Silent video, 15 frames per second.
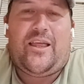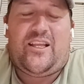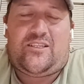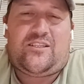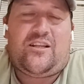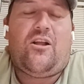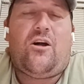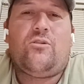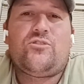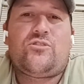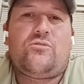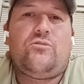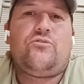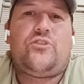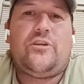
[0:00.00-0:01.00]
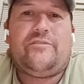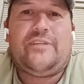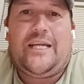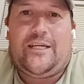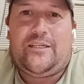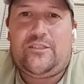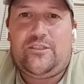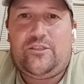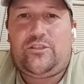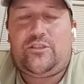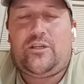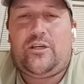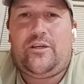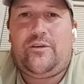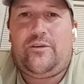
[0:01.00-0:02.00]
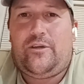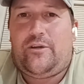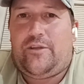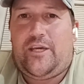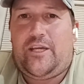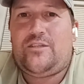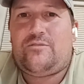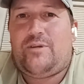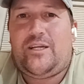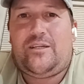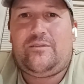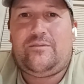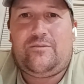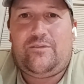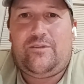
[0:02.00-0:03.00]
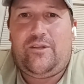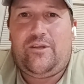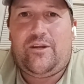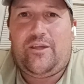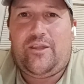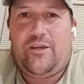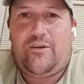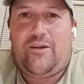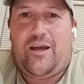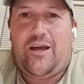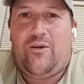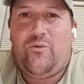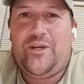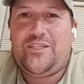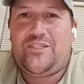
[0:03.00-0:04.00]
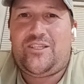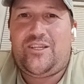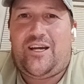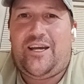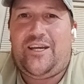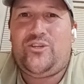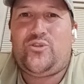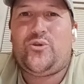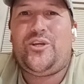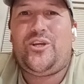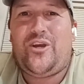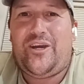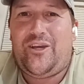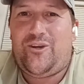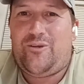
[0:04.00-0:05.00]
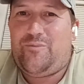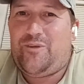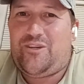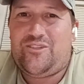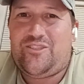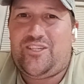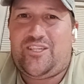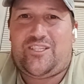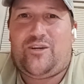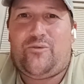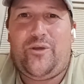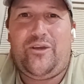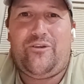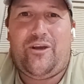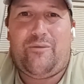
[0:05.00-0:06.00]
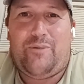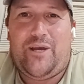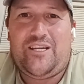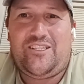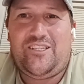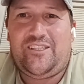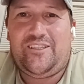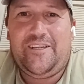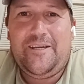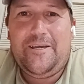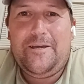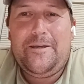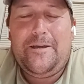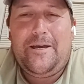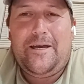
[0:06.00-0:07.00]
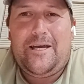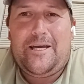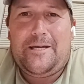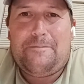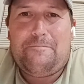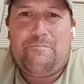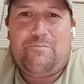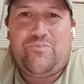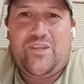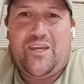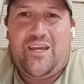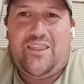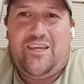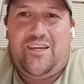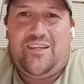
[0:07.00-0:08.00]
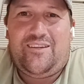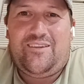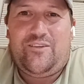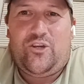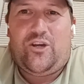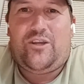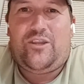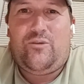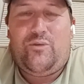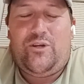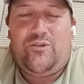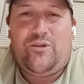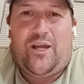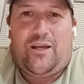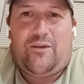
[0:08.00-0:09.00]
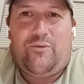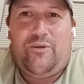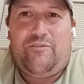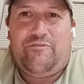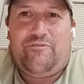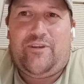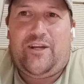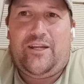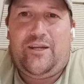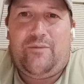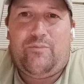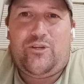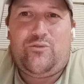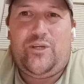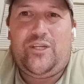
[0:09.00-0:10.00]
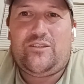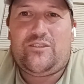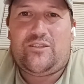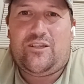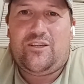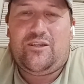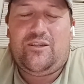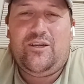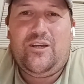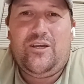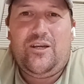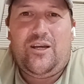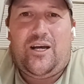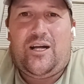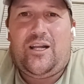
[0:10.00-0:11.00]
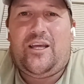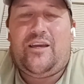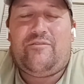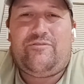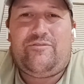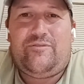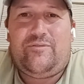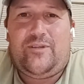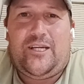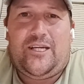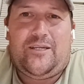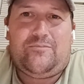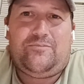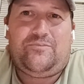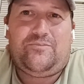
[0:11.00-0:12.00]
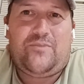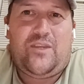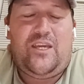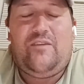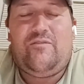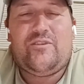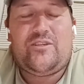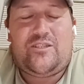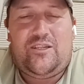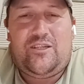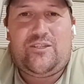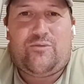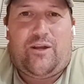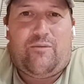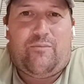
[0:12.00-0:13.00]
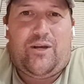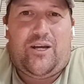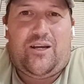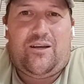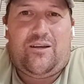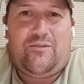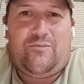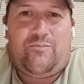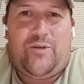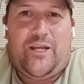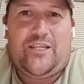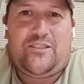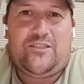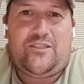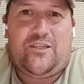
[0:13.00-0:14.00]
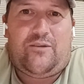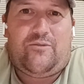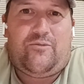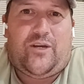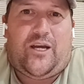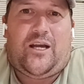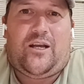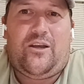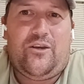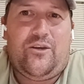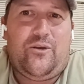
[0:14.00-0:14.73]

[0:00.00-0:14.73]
It's still old school driven hunt. So that is one that I enjoy going on because that's how we grew up hunting. And then we do we fill in between. So I have Key Western is one of my places that I go,